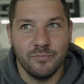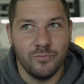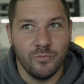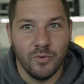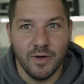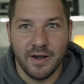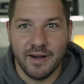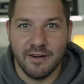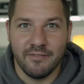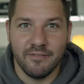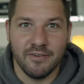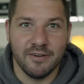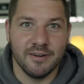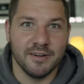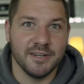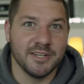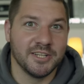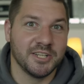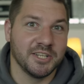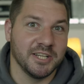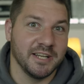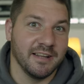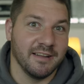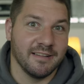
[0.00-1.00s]
whatever,
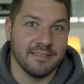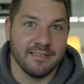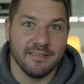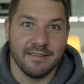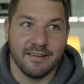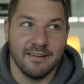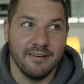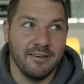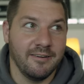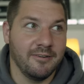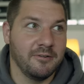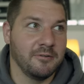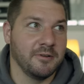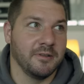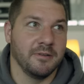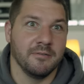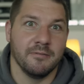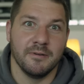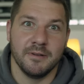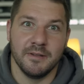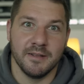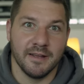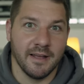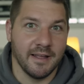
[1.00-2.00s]
she had to go,
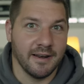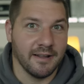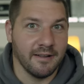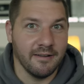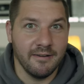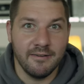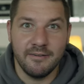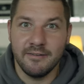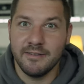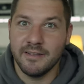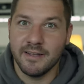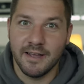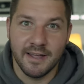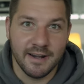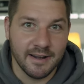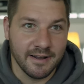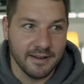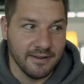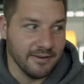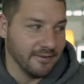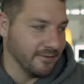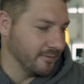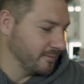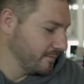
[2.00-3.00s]
when you gotta go, you gotta
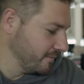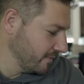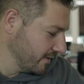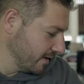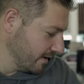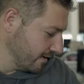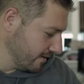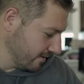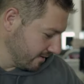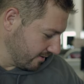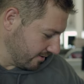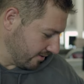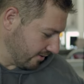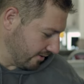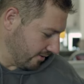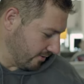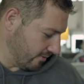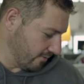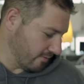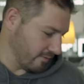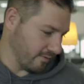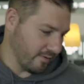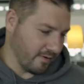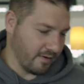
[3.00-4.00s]
go.
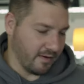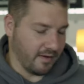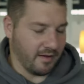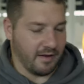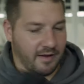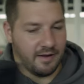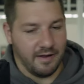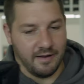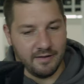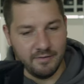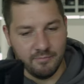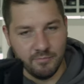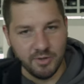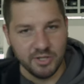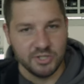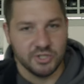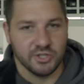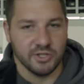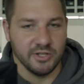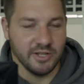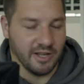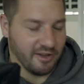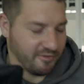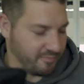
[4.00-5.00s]
So make
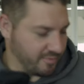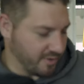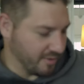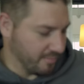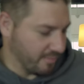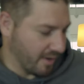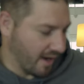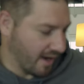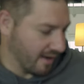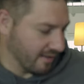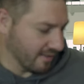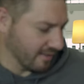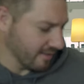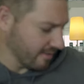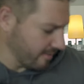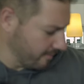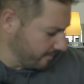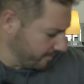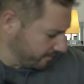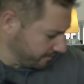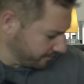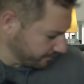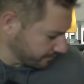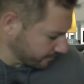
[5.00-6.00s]
sure you have pee pads.
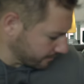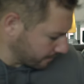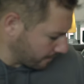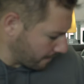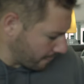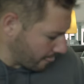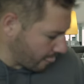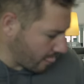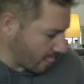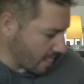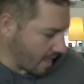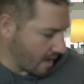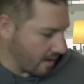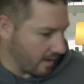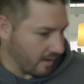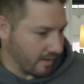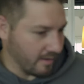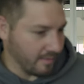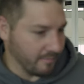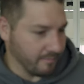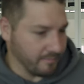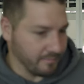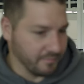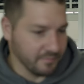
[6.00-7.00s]

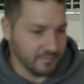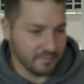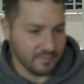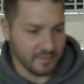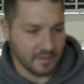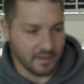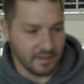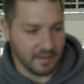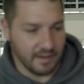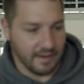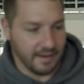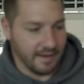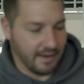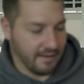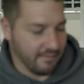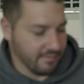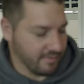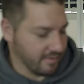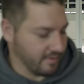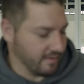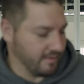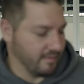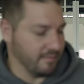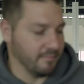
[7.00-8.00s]
I have
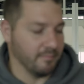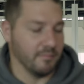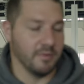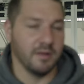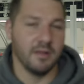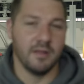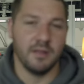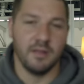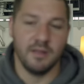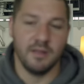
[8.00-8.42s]
some